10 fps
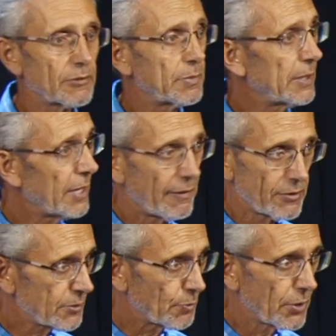been never
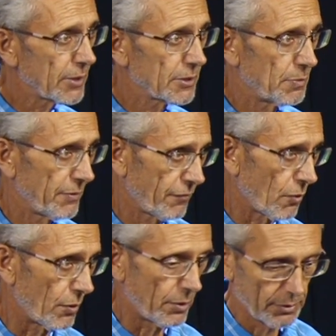springs
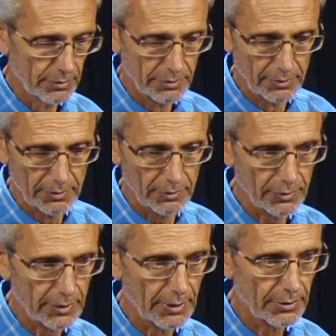before.
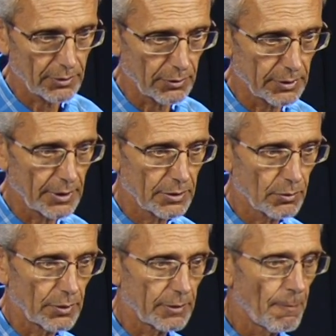Okay, so it does
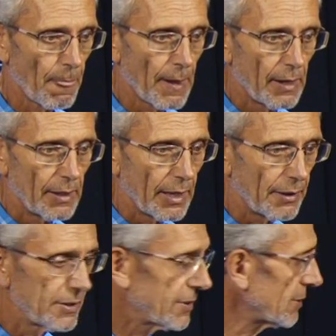work. And
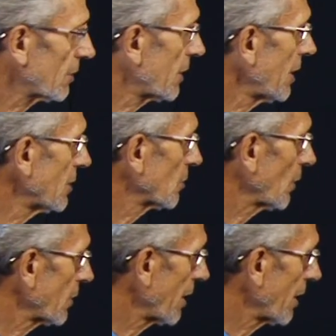this is a case where you